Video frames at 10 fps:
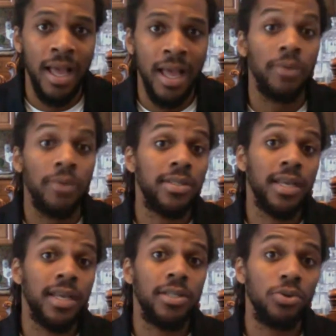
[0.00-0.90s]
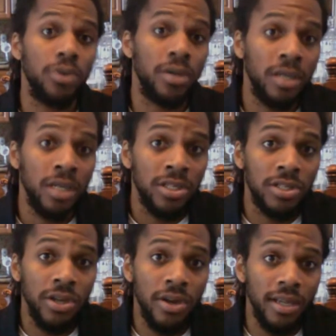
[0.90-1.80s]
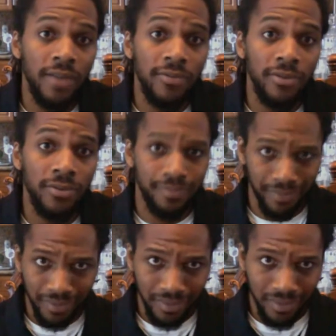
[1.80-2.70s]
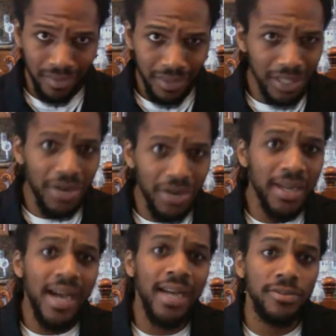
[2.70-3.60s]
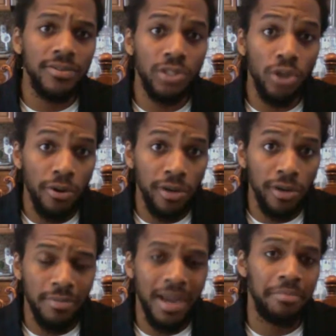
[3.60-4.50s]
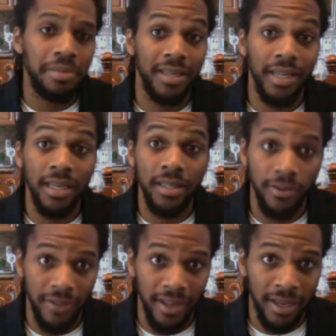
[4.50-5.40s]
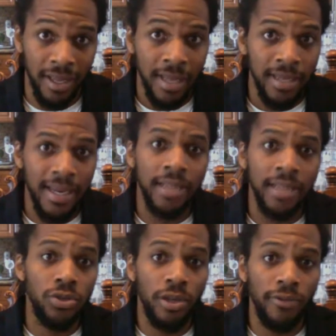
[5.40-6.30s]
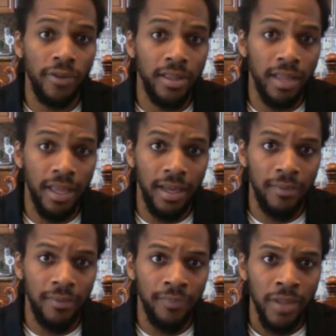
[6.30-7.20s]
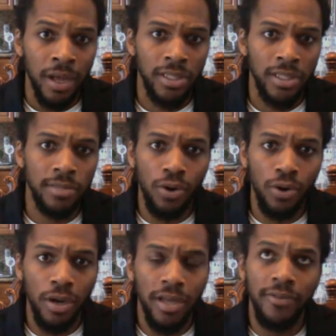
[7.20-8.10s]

I would say to a certain level, certain kinds of stories might be addictive and not too different than a small hit of,